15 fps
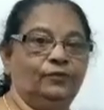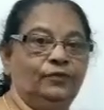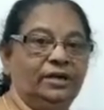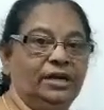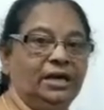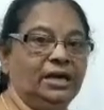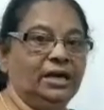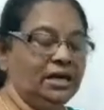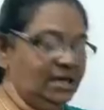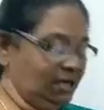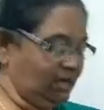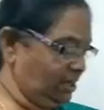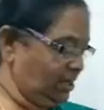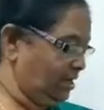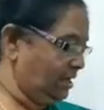
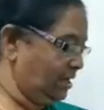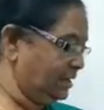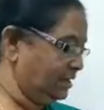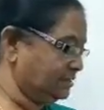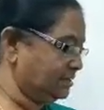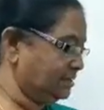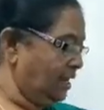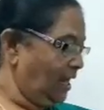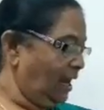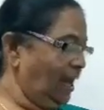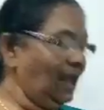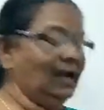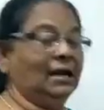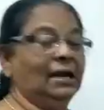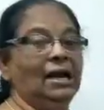VES
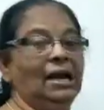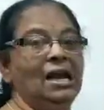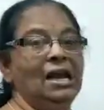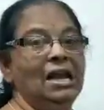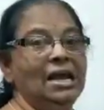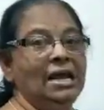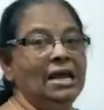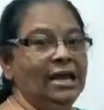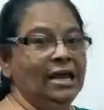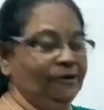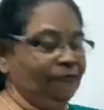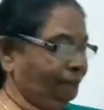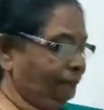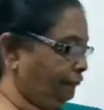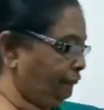like
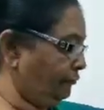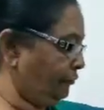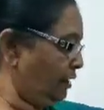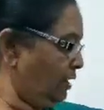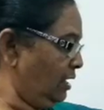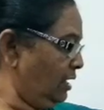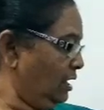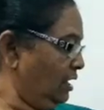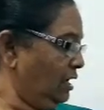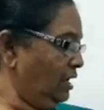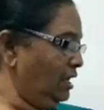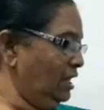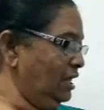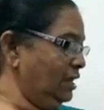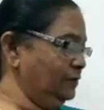leaf,
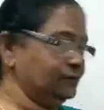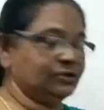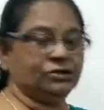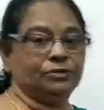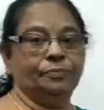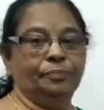leaves.